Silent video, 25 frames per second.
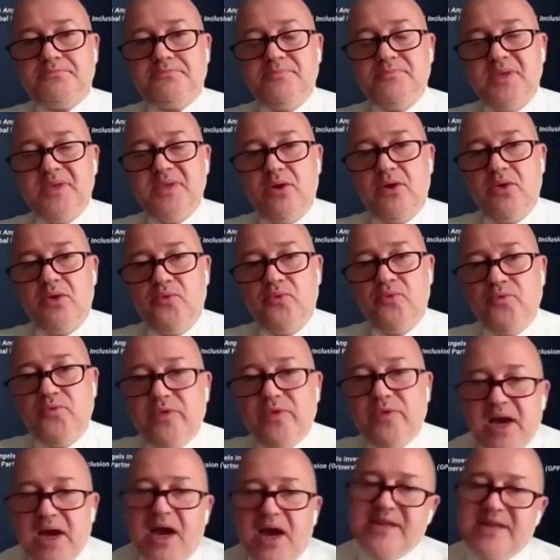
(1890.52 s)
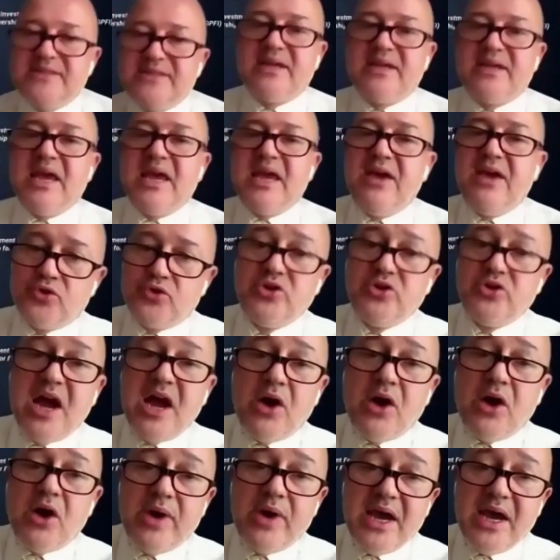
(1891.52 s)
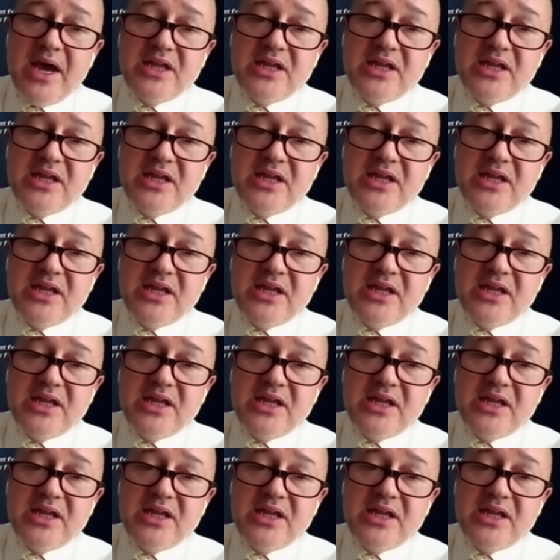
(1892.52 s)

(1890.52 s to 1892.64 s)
I think have to now add one more